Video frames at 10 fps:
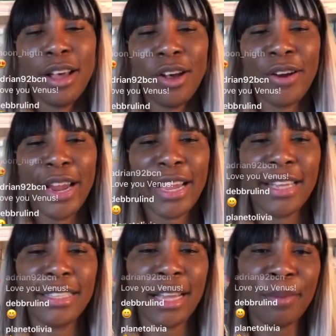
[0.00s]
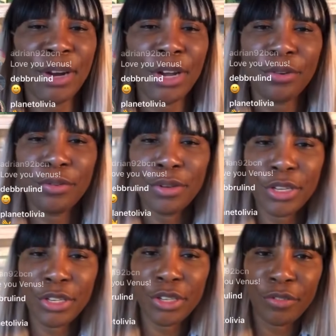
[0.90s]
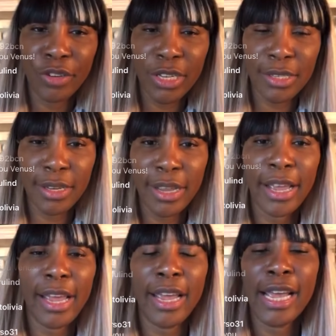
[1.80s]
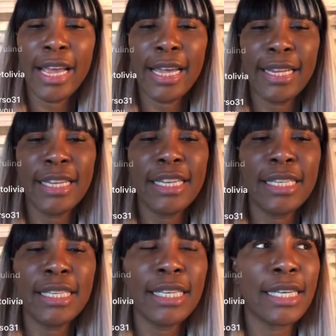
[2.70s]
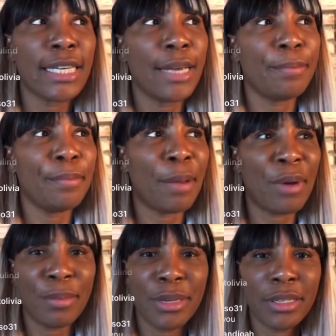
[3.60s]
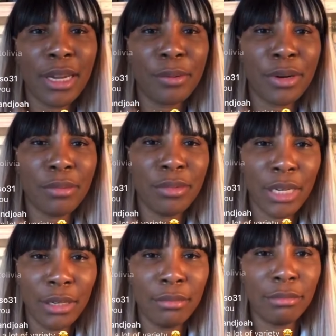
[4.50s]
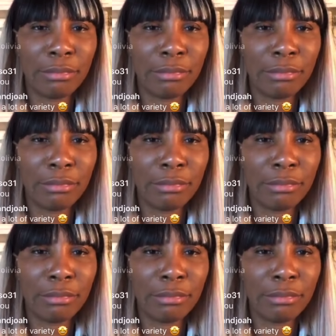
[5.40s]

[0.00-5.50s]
All right, guys, I'm going to go to service and my mom doesn't like when I'm late.